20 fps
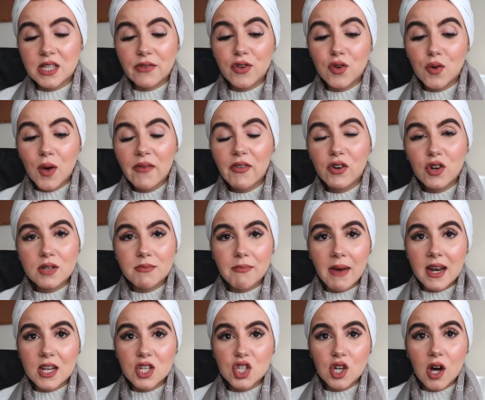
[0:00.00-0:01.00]
If you have a good
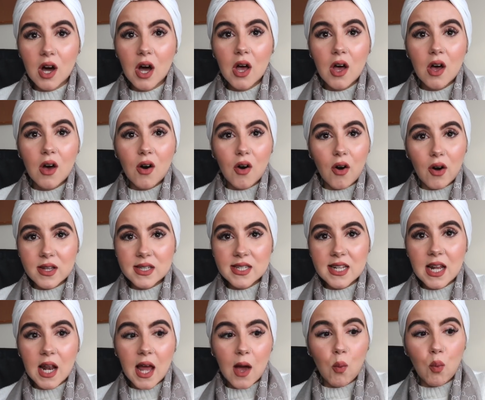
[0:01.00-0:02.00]
manager,
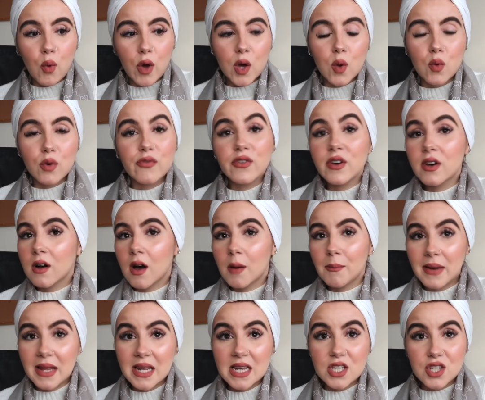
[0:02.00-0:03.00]
honestly, like, work will feel
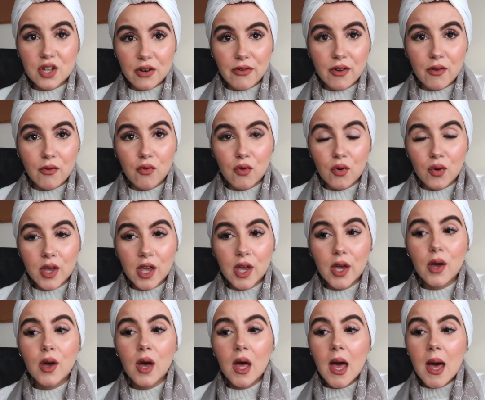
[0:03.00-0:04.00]
completely different for
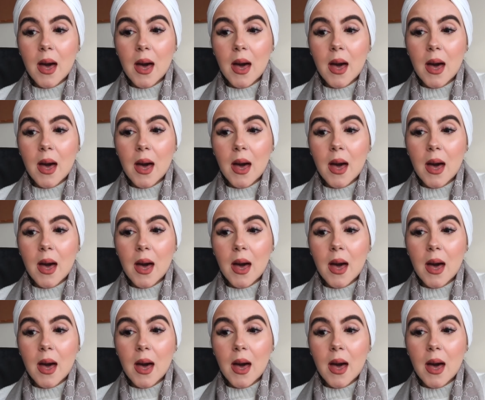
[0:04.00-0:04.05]
you.